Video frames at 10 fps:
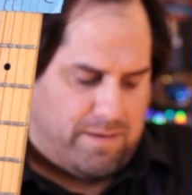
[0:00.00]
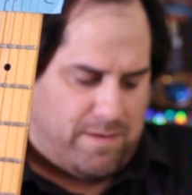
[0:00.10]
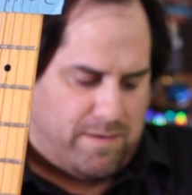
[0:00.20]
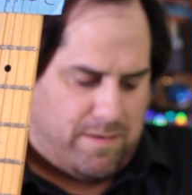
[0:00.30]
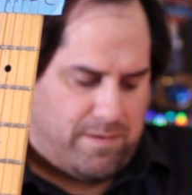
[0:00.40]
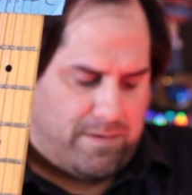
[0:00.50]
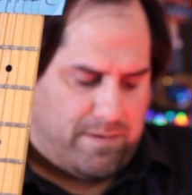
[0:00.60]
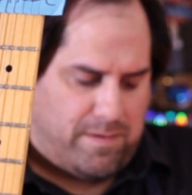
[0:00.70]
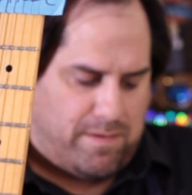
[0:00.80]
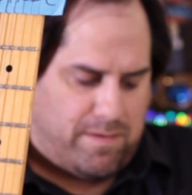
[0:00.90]

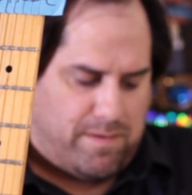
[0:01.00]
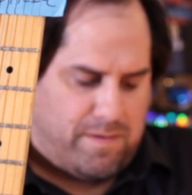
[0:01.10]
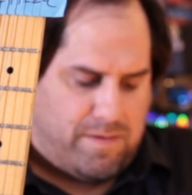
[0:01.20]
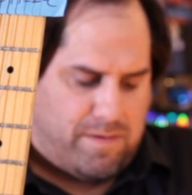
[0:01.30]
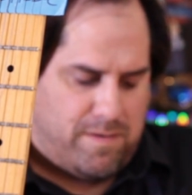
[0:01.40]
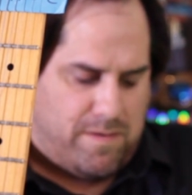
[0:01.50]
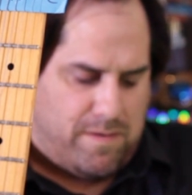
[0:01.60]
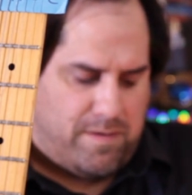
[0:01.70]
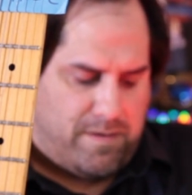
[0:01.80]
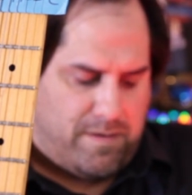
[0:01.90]

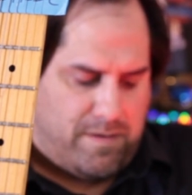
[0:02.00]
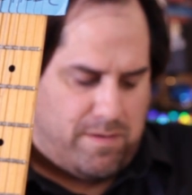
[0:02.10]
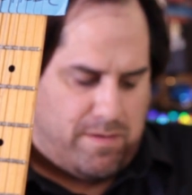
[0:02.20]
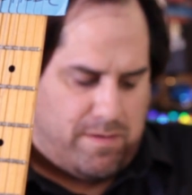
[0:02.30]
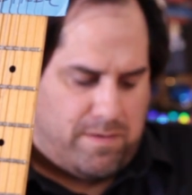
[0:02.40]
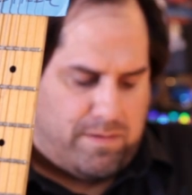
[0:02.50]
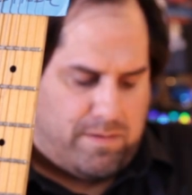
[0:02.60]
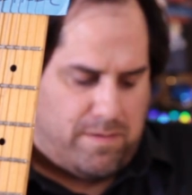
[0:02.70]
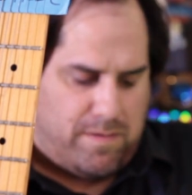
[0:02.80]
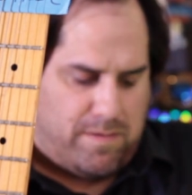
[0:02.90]

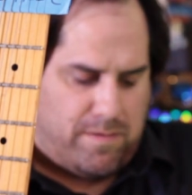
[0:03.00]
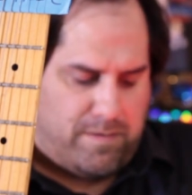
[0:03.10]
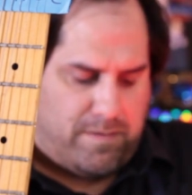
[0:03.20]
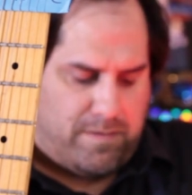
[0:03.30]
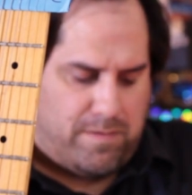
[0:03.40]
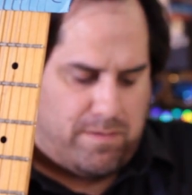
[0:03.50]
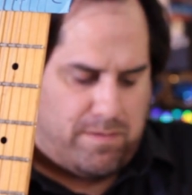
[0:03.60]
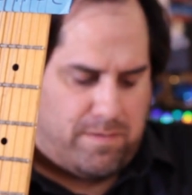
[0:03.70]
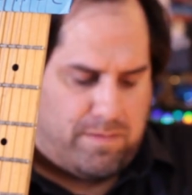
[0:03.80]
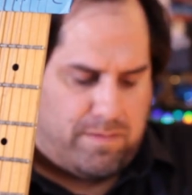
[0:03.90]

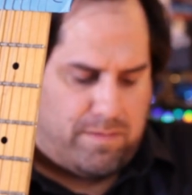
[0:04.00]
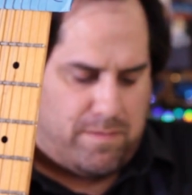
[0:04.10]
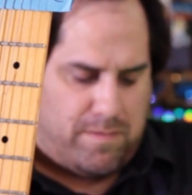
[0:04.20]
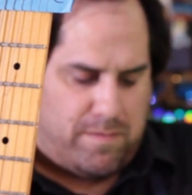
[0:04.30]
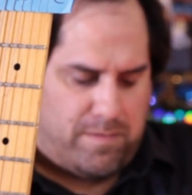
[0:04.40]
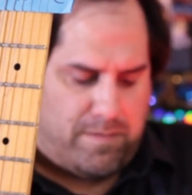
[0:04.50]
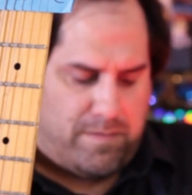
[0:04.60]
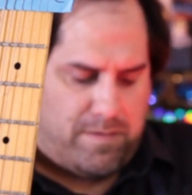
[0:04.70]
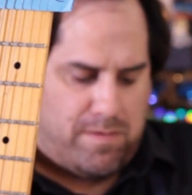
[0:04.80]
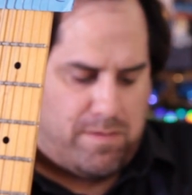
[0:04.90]

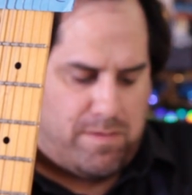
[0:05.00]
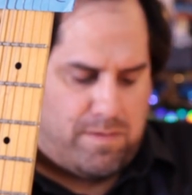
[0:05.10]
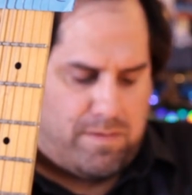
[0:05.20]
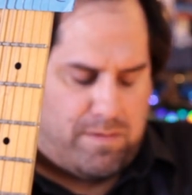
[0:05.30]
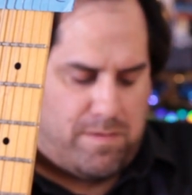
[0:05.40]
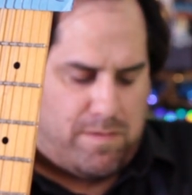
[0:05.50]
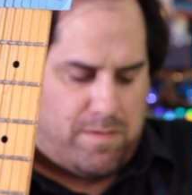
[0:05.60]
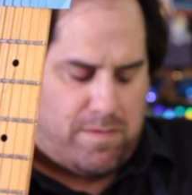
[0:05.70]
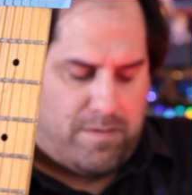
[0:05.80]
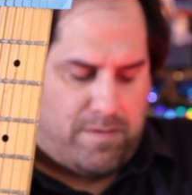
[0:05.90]

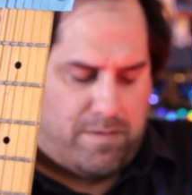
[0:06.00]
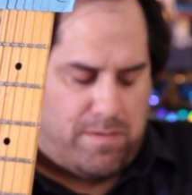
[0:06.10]
(silence)